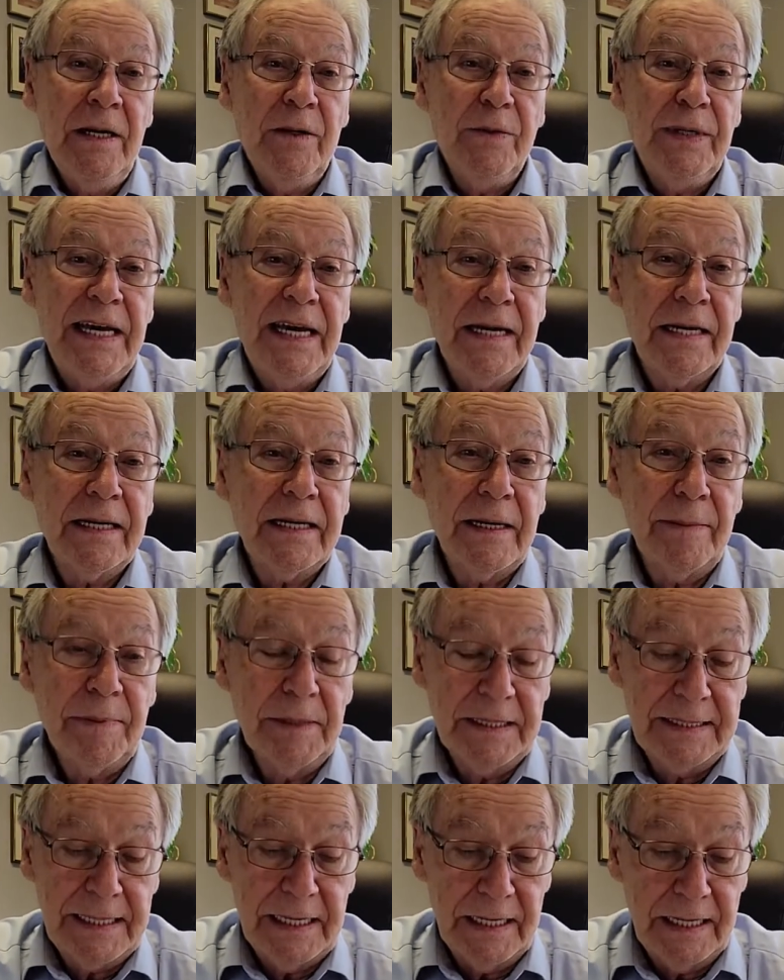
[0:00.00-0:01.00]
We had a
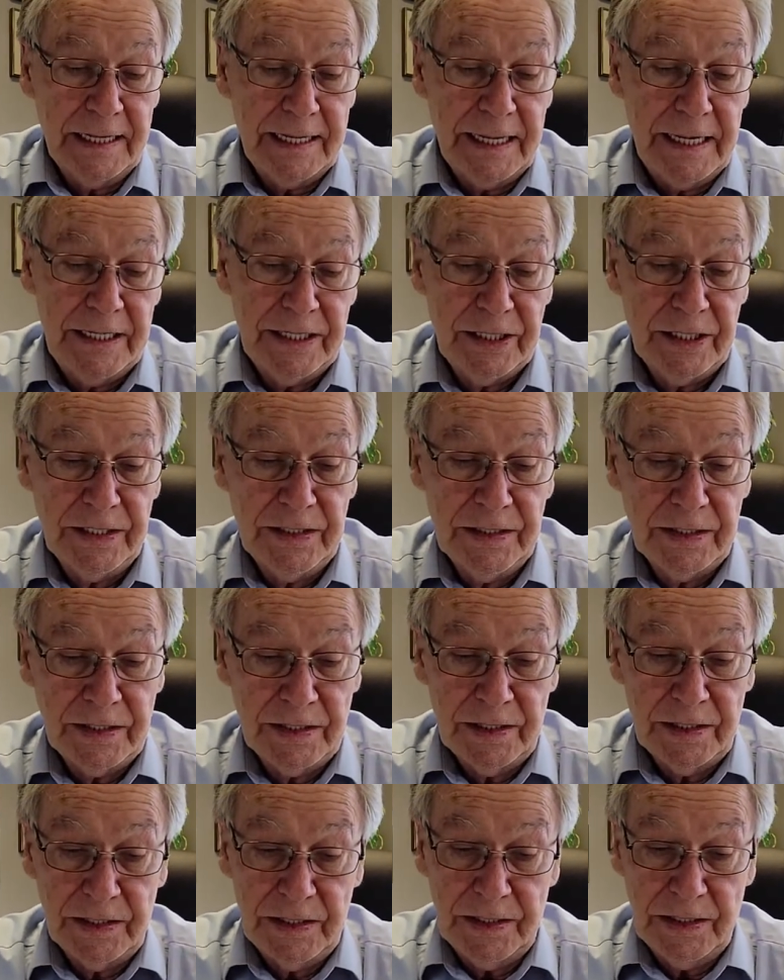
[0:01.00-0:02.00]
couple of delegations
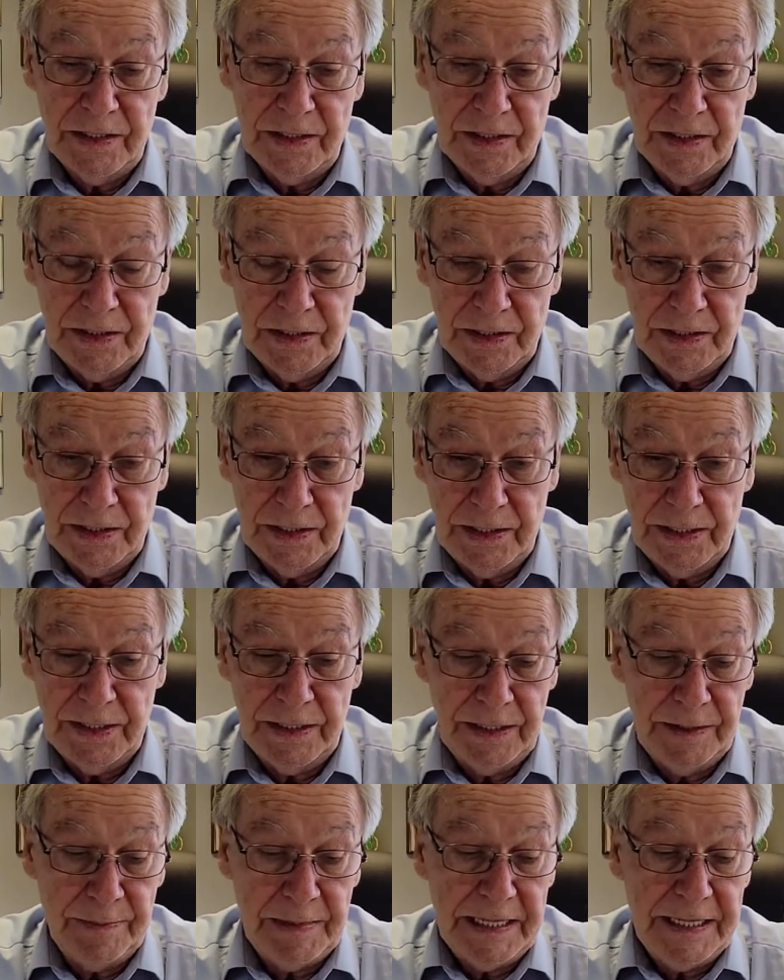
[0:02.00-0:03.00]
on, on
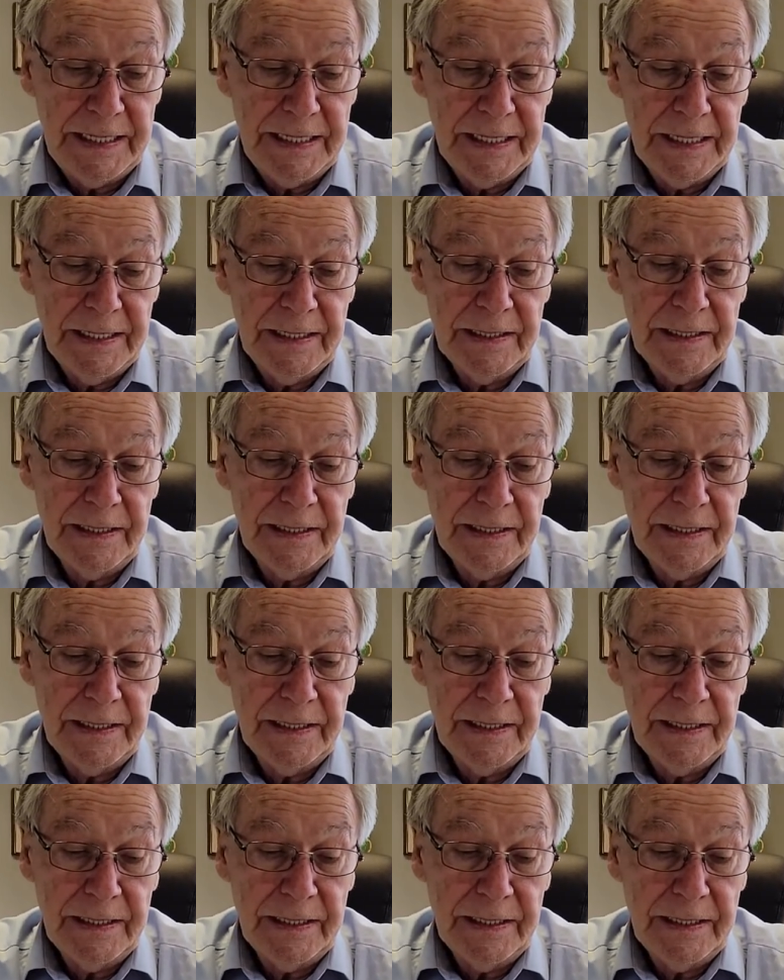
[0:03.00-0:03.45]
the meeting.